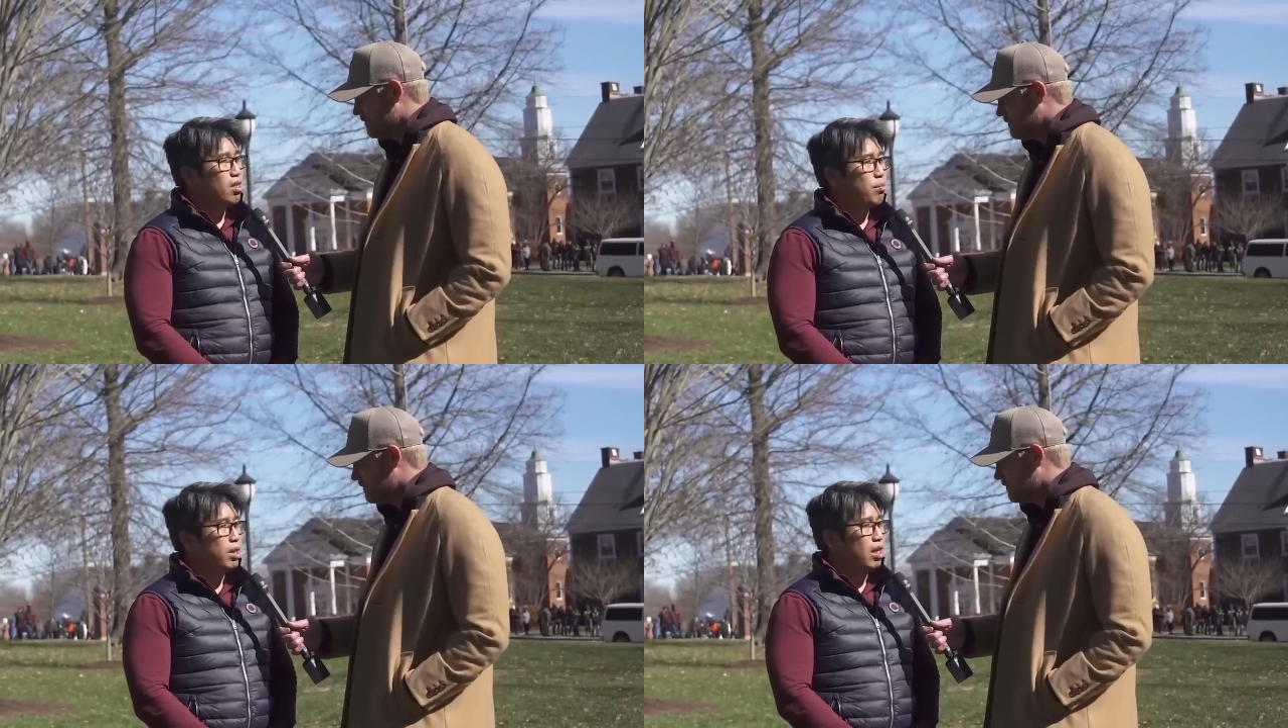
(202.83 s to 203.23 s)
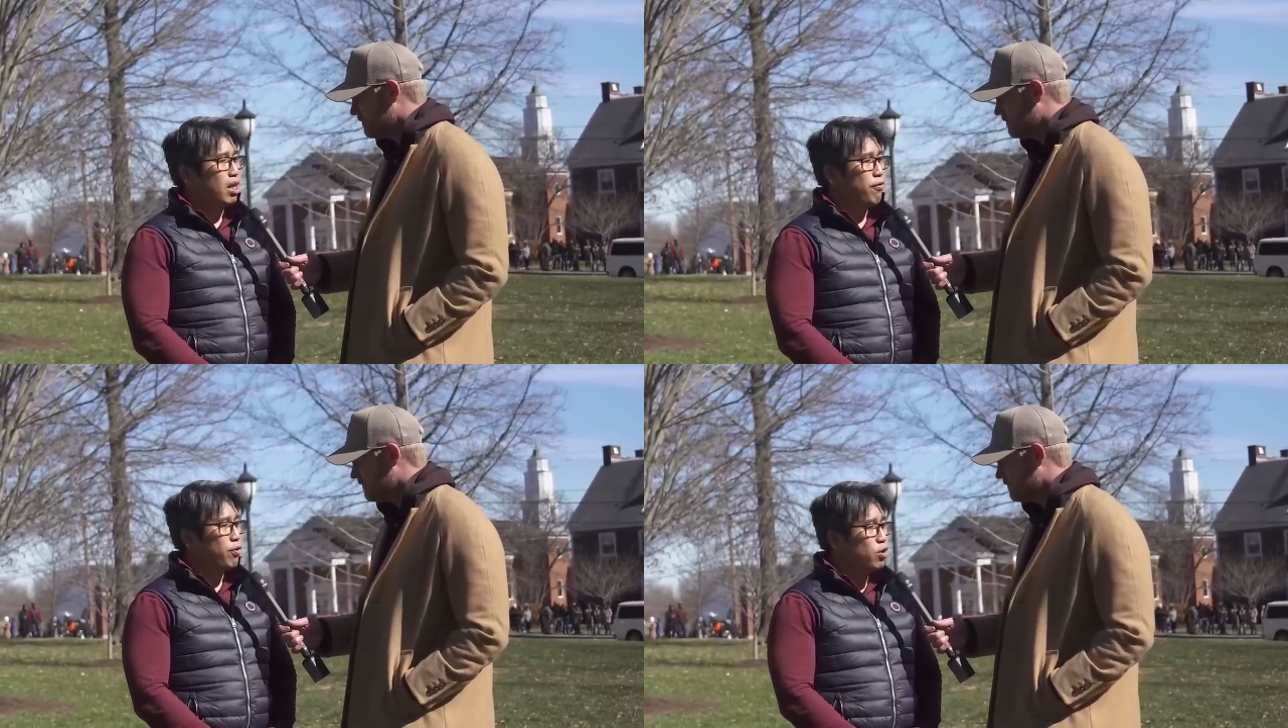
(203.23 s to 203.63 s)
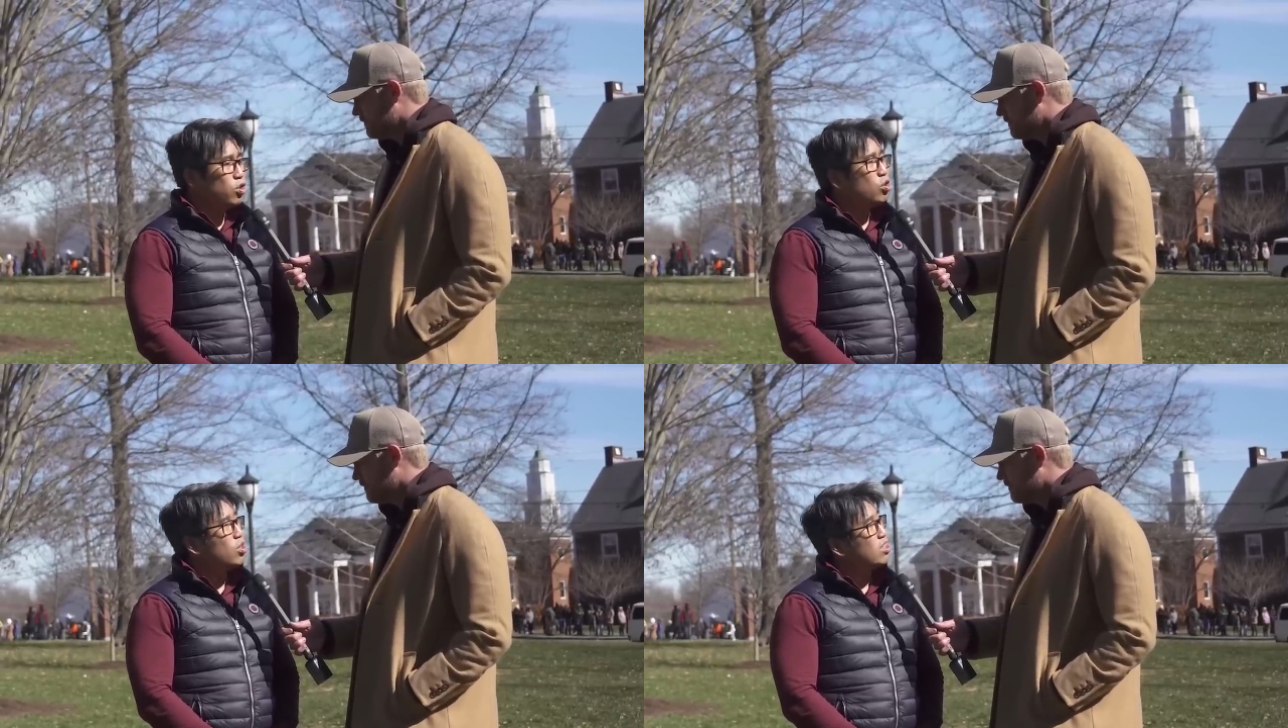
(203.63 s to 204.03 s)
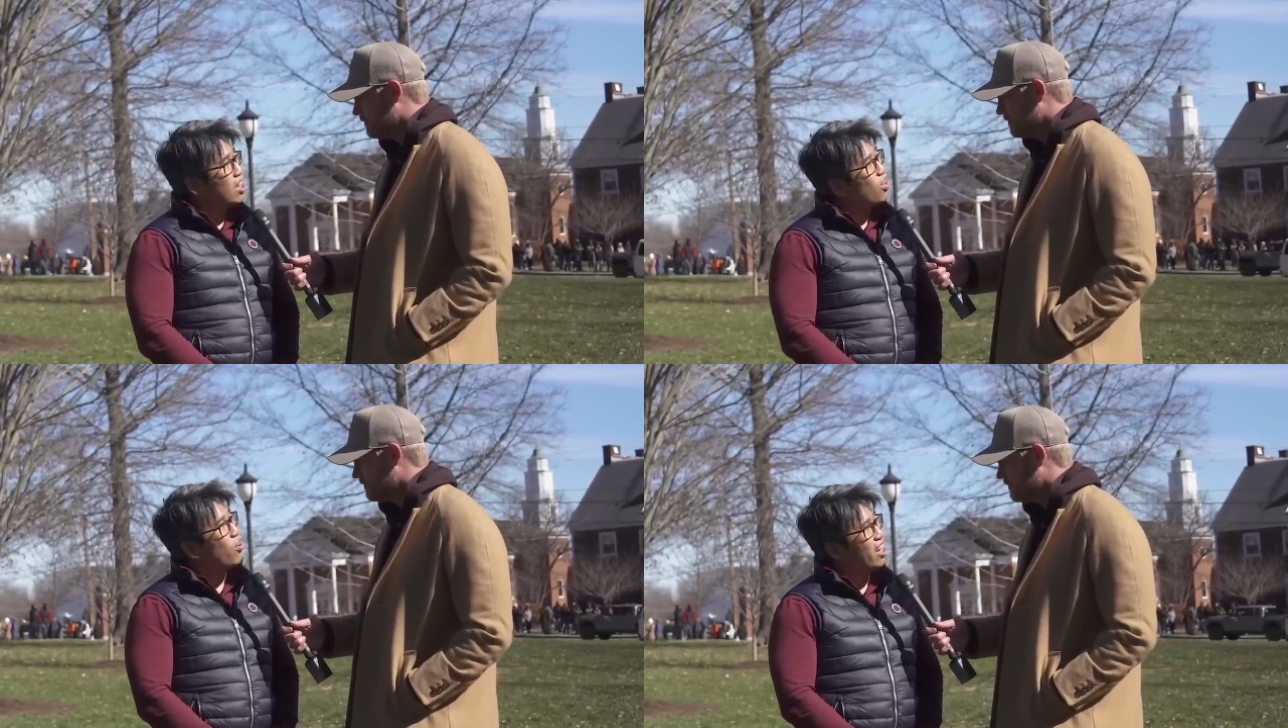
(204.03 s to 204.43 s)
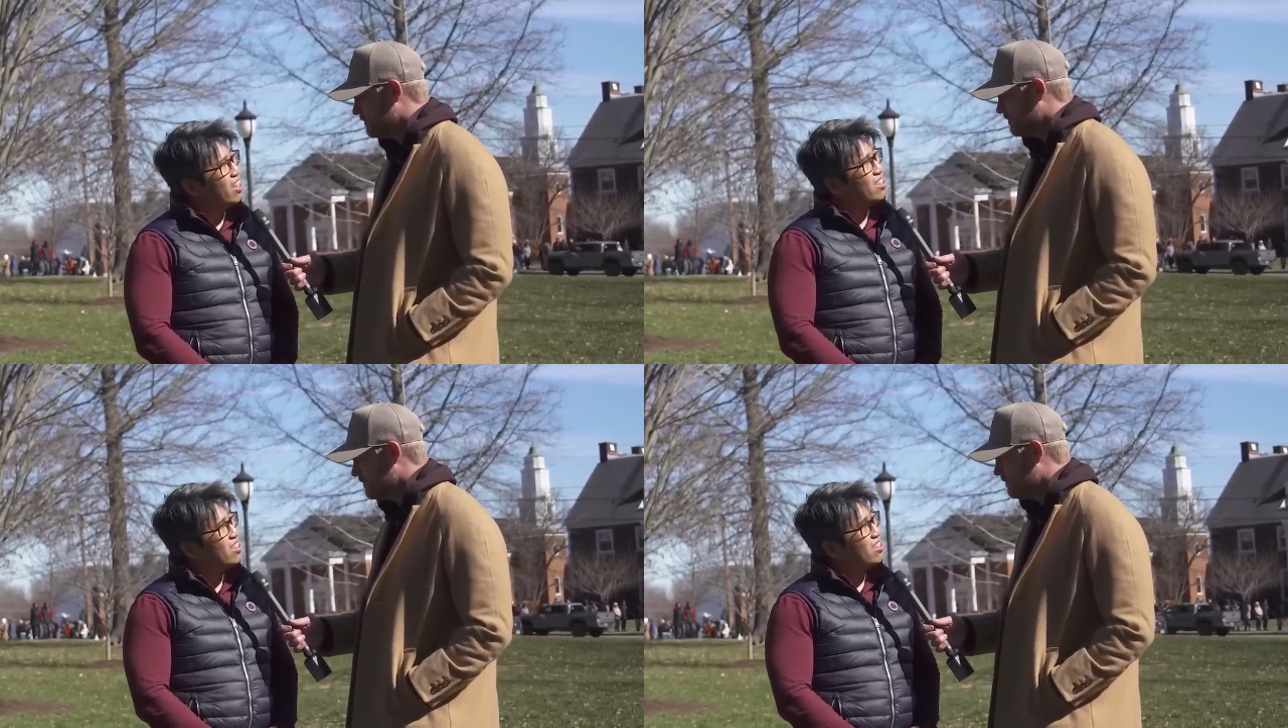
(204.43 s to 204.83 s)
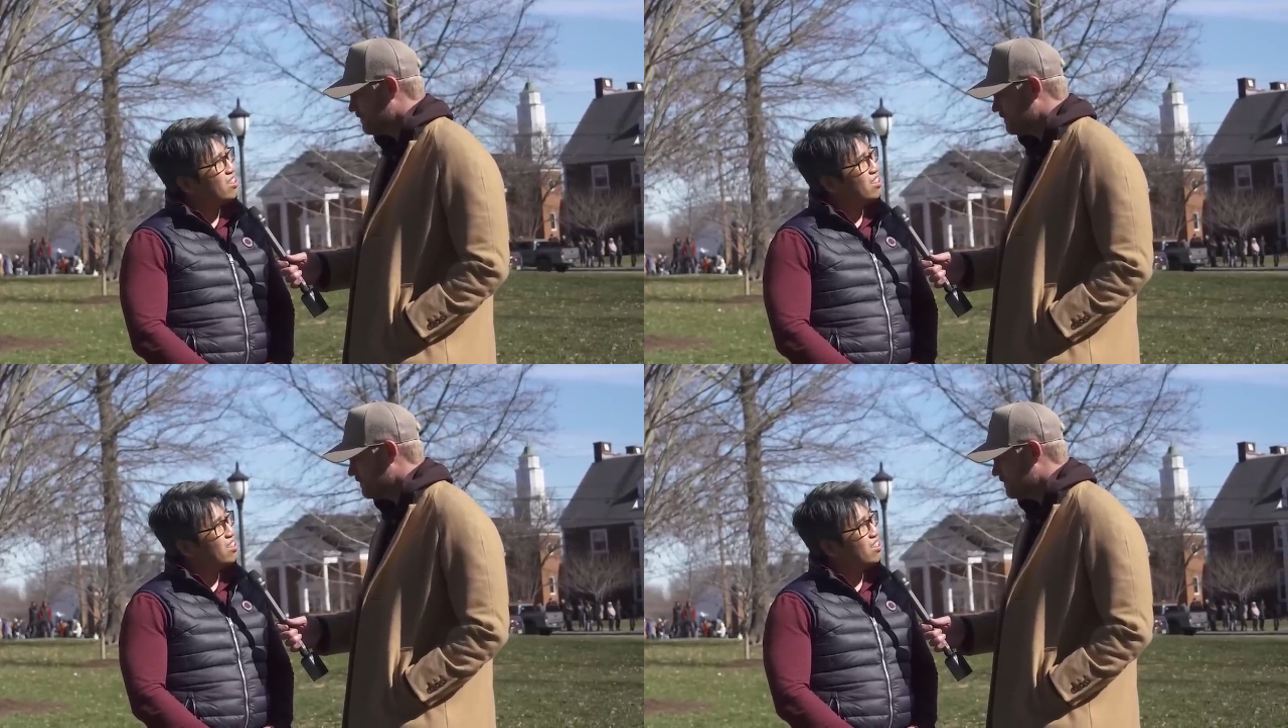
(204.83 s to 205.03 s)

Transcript: But a few students hung around,